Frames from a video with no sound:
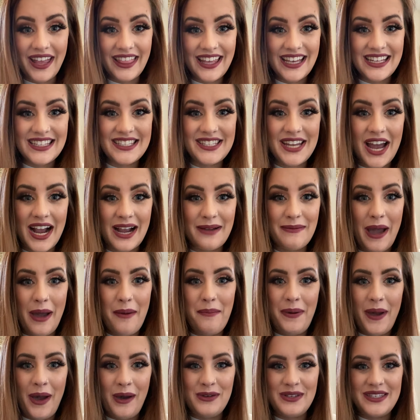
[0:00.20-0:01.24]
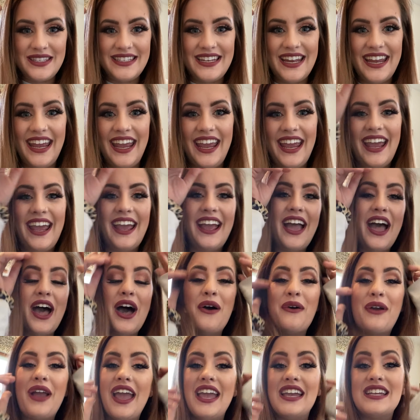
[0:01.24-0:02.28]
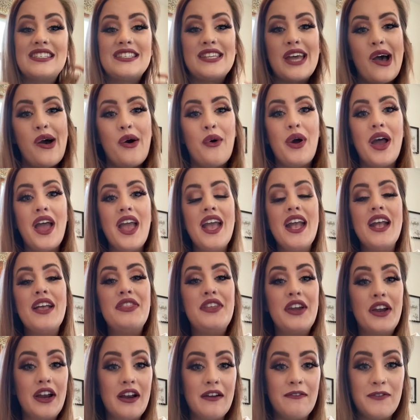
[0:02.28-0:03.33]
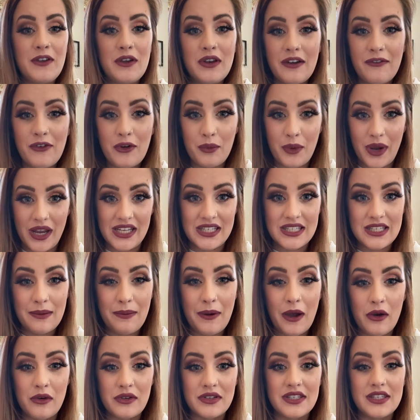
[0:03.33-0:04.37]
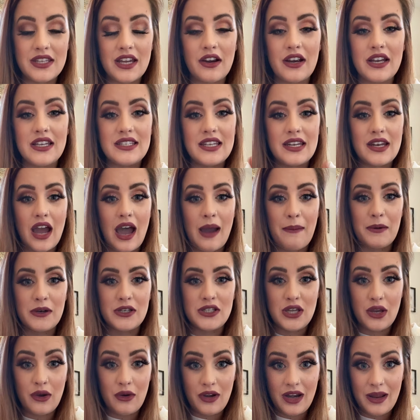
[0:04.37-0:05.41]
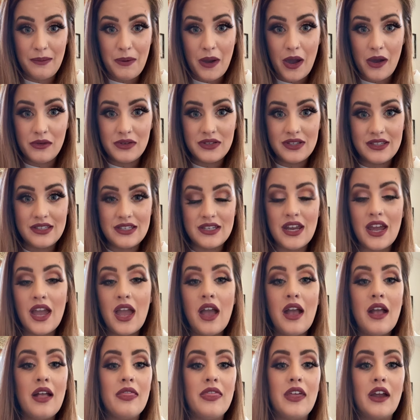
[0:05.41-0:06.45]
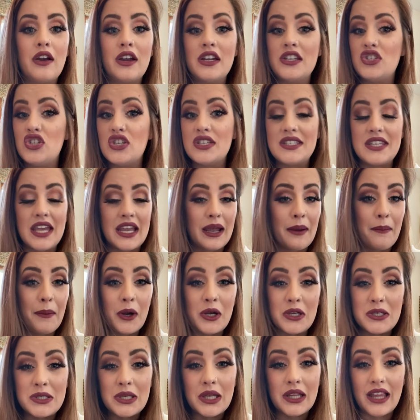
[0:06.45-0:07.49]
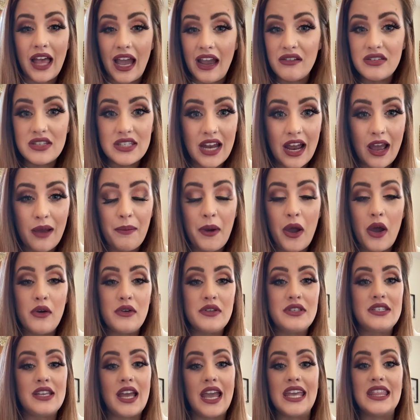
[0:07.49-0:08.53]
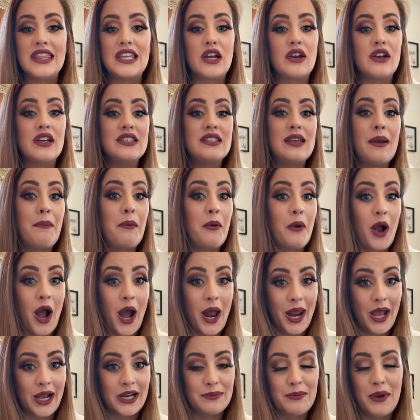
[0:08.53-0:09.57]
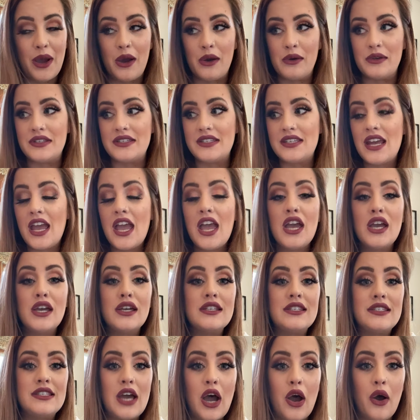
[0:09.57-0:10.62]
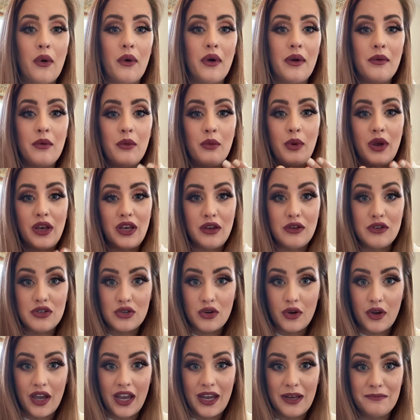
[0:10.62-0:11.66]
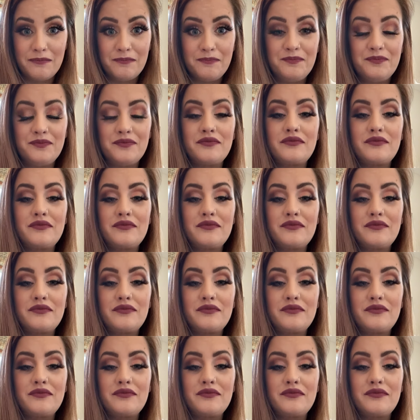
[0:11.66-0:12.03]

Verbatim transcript: let's talk about posting. Okay, so there are a few different ways to post. There is an opportunity post. There is just like a personal lifestyle post and there is a product post. So when you join,